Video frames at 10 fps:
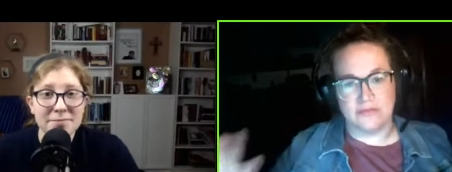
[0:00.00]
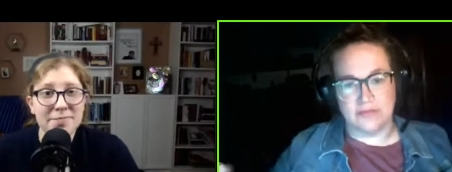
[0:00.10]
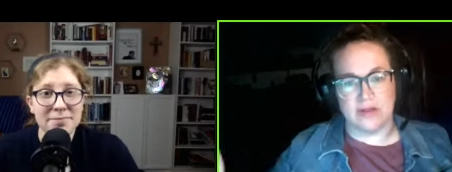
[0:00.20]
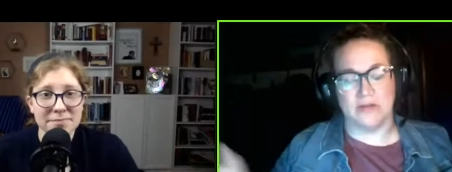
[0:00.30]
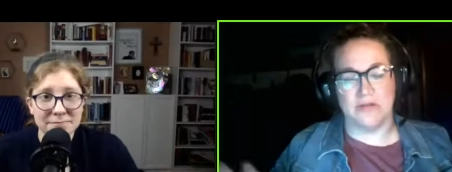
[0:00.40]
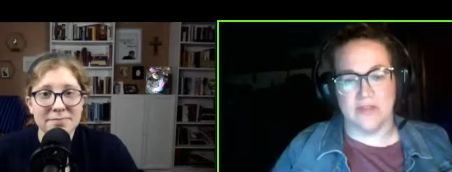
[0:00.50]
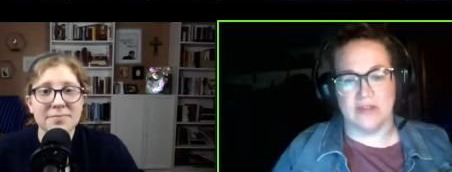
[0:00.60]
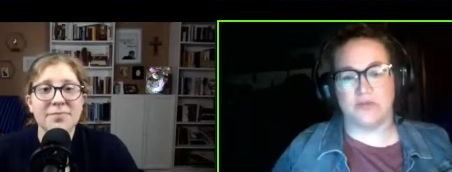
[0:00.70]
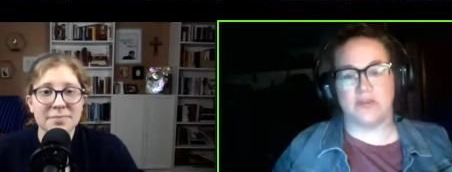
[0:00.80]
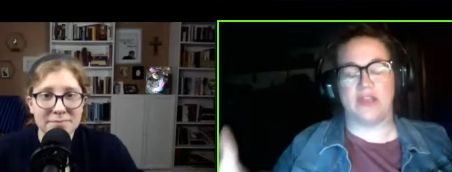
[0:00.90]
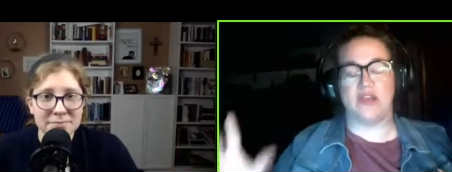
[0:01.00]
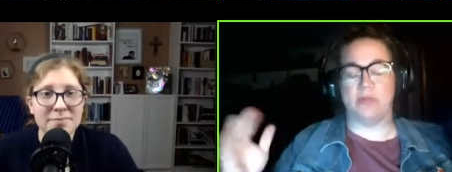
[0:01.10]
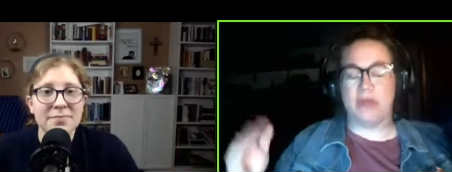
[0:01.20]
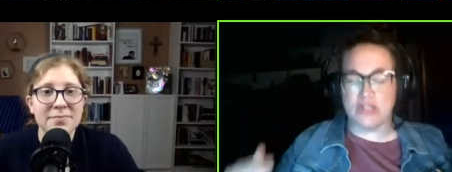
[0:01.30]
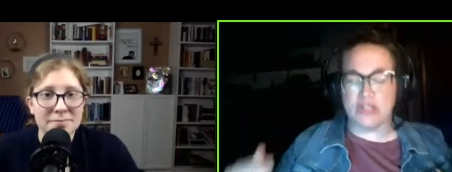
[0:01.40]
Speaker 1: you know things where like
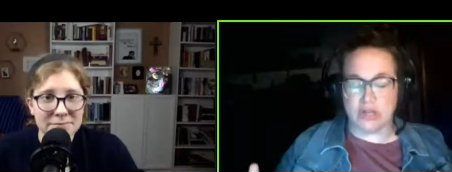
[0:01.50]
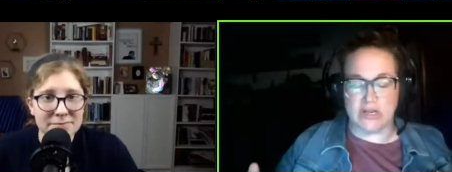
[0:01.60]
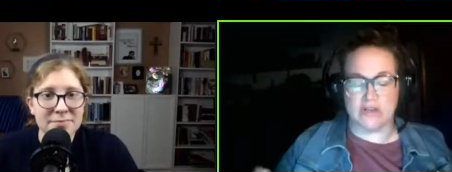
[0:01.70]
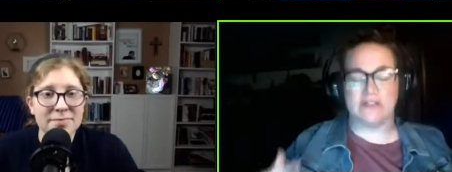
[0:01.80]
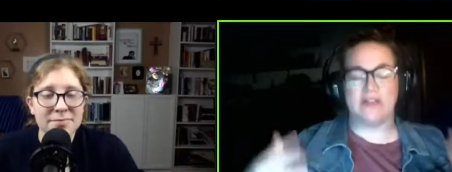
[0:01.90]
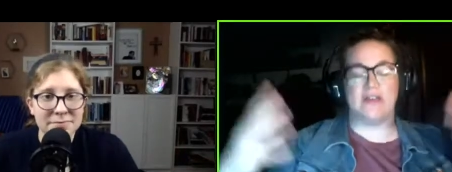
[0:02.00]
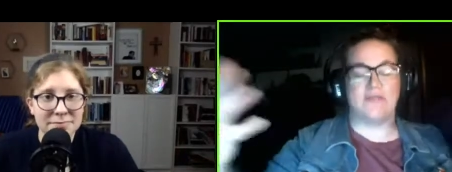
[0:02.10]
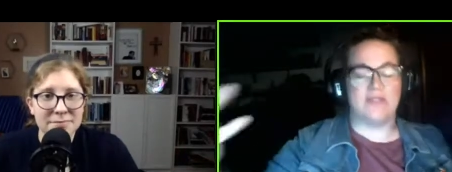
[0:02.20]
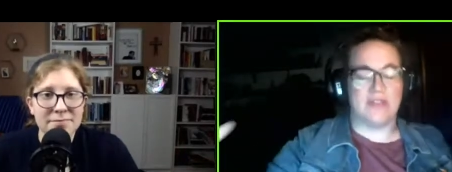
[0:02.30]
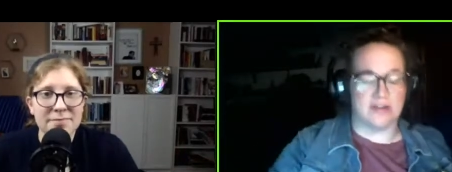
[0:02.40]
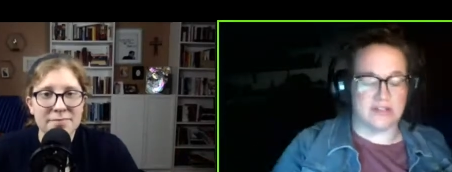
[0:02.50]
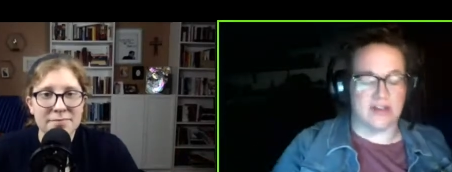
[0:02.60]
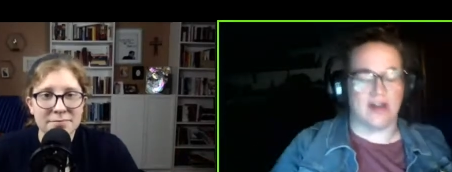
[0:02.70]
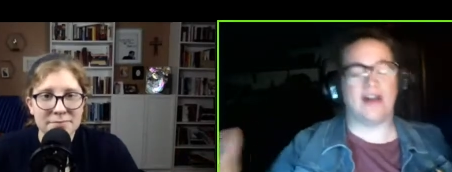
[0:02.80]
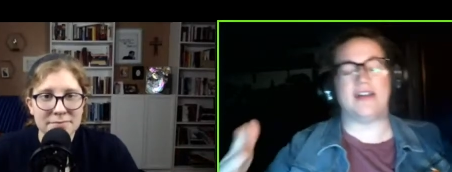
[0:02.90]
you're picturing yourself and there's
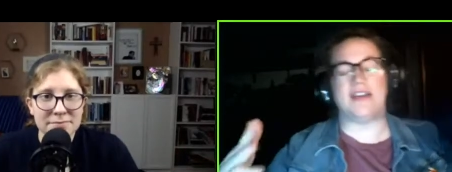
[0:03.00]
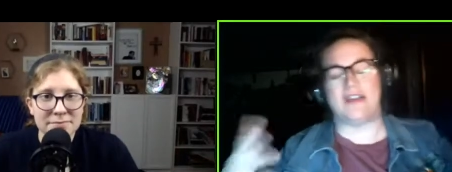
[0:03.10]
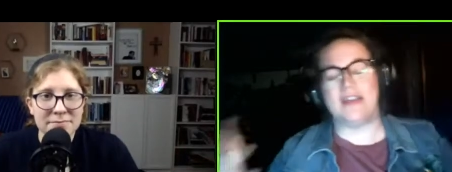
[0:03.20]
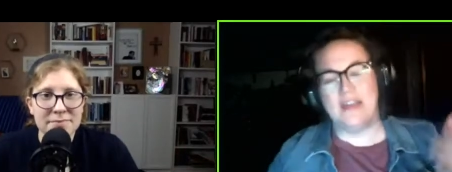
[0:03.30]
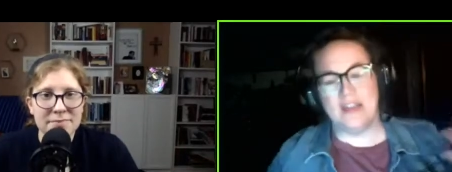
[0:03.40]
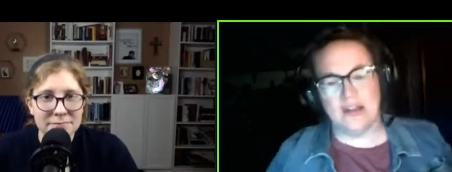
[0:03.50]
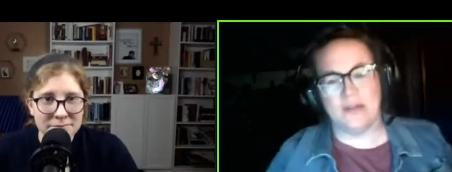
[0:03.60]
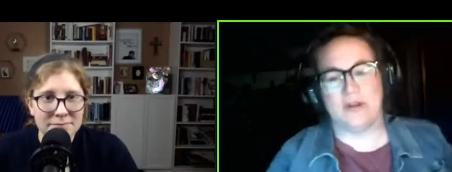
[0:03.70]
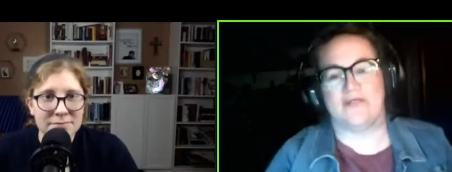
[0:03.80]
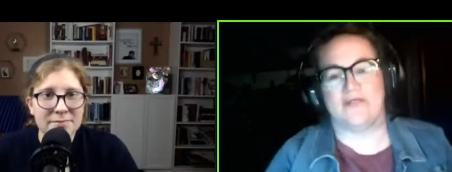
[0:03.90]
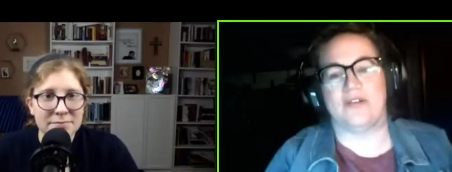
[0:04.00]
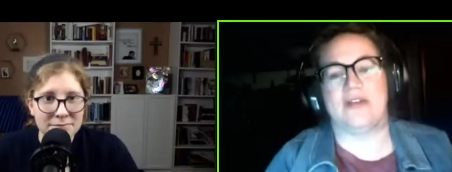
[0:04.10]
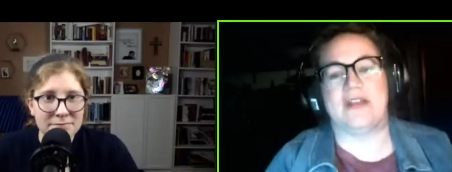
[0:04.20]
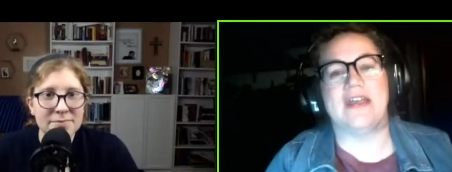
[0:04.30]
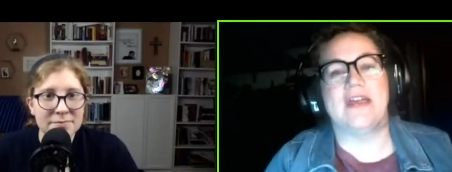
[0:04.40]
God and you know
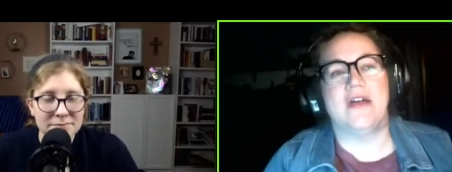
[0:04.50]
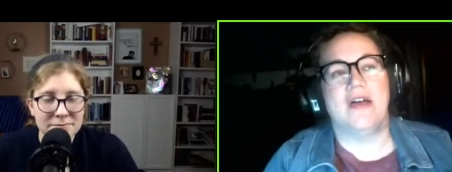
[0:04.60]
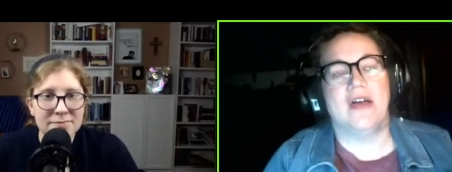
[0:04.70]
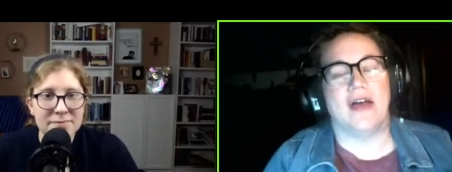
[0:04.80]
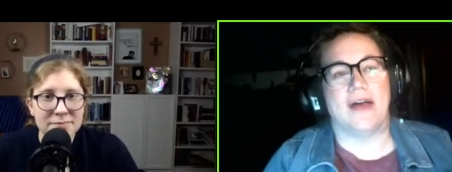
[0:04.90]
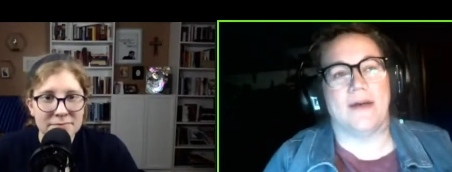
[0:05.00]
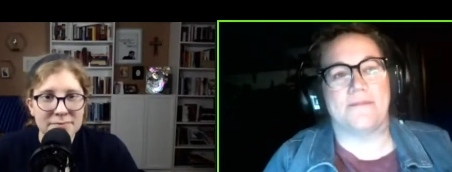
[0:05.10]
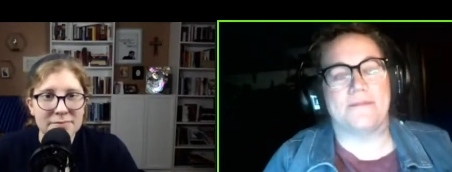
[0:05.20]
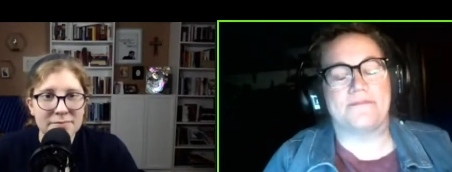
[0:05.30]
whatever and um,